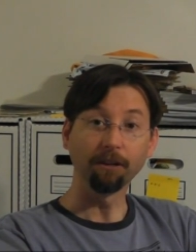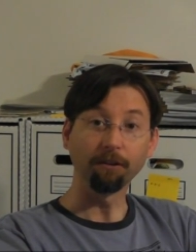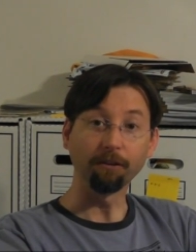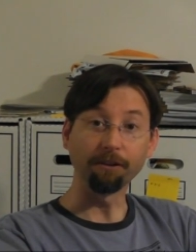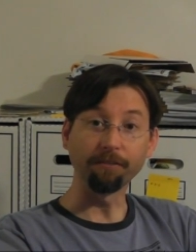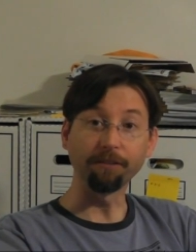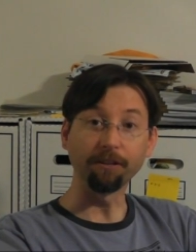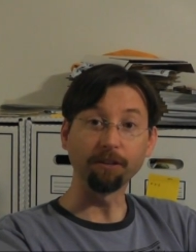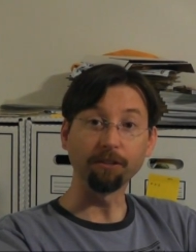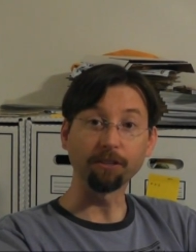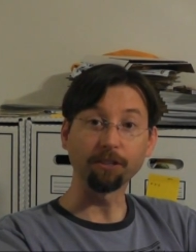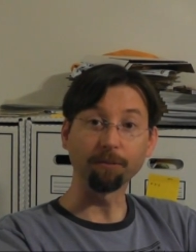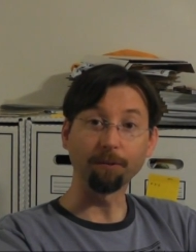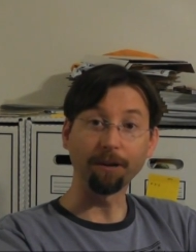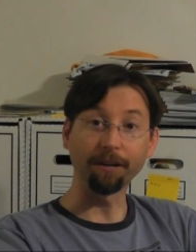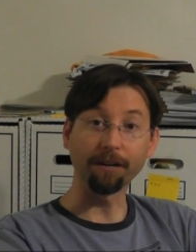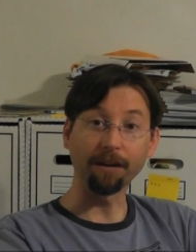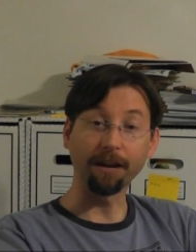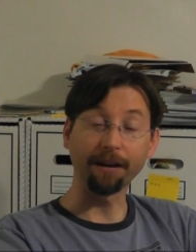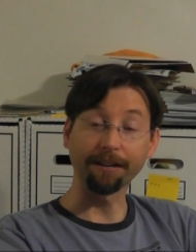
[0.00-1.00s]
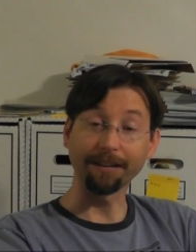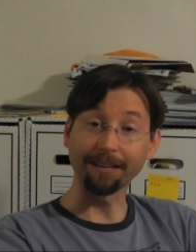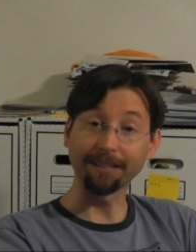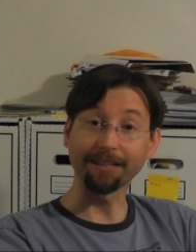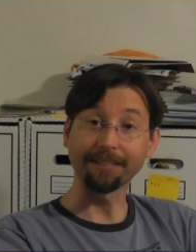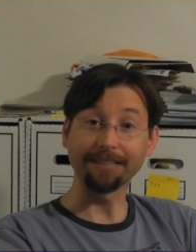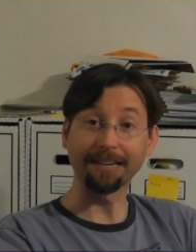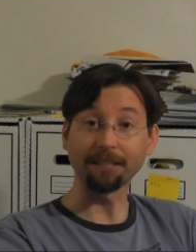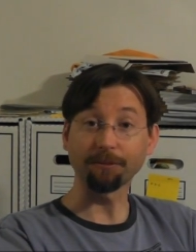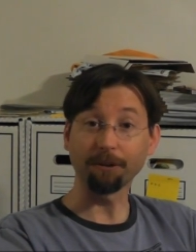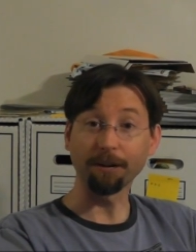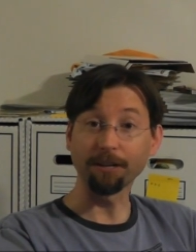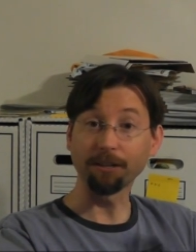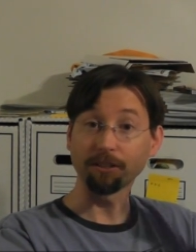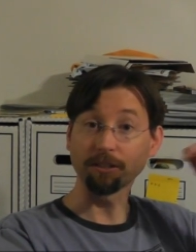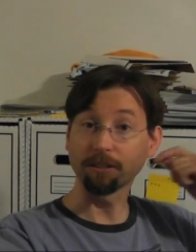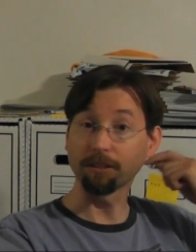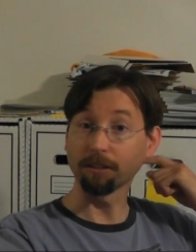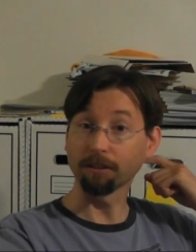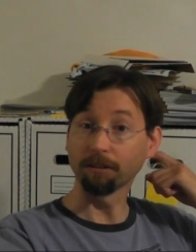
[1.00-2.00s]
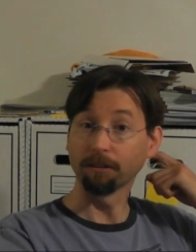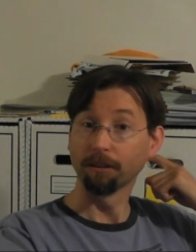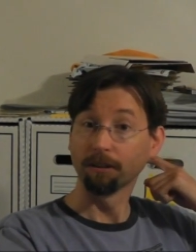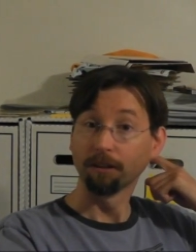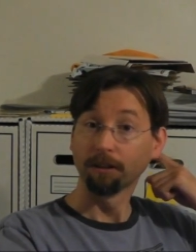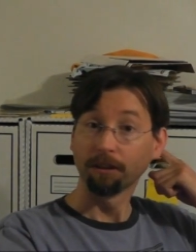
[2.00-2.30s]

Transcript: reviews and whatnot. Because that, that's what I used to do,